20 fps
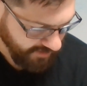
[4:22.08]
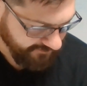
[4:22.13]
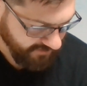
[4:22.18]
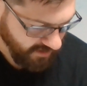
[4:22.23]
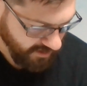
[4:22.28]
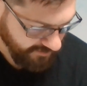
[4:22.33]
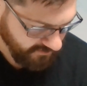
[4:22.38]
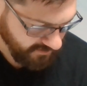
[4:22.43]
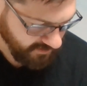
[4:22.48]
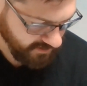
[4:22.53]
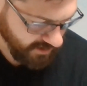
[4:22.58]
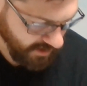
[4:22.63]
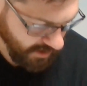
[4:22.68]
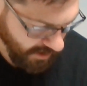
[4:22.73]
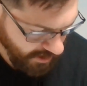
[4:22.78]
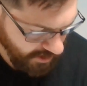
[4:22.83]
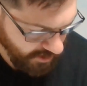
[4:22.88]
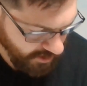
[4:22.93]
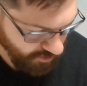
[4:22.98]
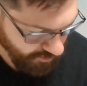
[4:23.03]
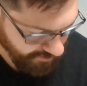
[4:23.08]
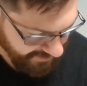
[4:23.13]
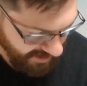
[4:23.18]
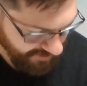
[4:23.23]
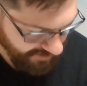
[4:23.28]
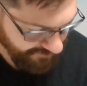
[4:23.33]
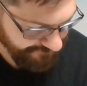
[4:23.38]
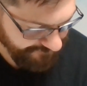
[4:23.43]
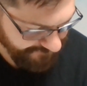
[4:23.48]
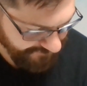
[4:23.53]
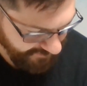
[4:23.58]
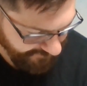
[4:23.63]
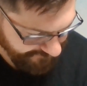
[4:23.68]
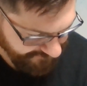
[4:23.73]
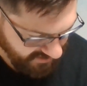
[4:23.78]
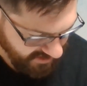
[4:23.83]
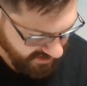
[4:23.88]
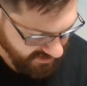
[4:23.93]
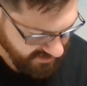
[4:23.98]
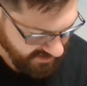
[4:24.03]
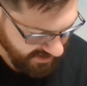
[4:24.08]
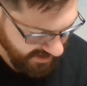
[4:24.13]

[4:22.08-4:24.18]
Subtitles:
wave offering. You will count 50